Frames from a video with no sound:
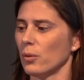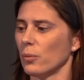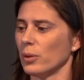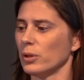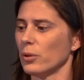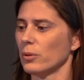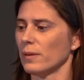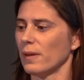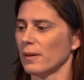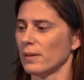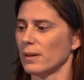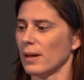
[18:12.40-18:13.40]
we noted
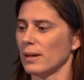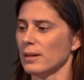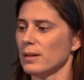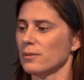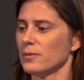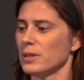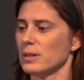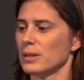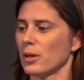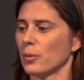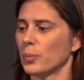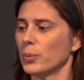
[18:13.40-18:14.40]
that the naive T
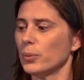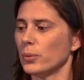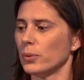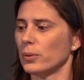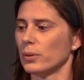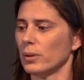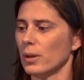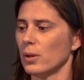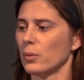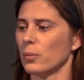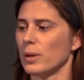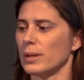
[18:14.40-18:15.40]
cell pool
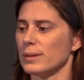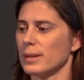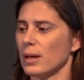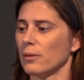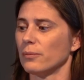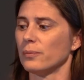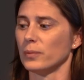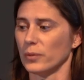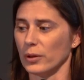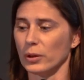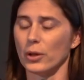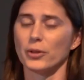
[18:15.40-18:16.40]
was a,
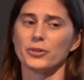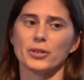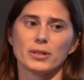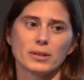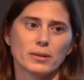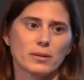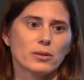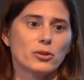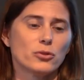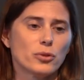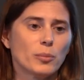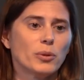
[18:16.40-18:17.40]
the largest
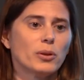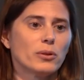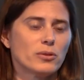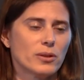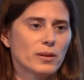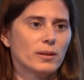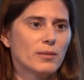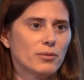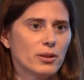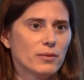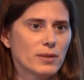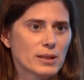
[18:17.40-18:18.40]
contributor to the
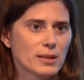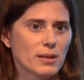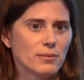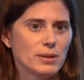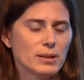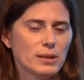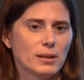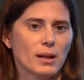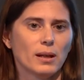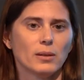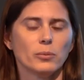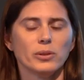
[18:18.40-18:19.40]
level of S I V D N
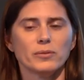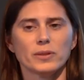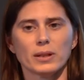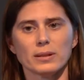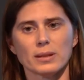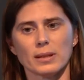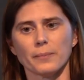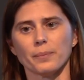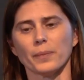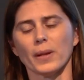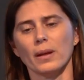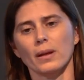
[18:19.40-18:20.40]
A. And we've done
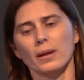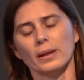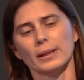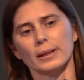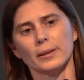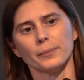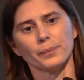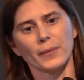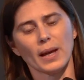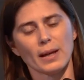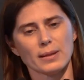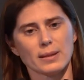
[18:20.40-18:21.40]
some um,
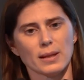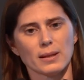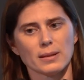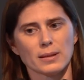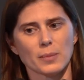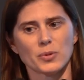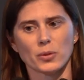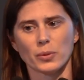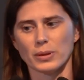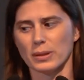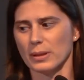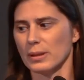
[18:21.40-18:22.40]
assays
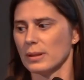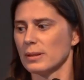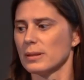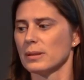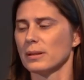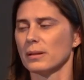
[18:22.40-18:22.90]
subsequent to this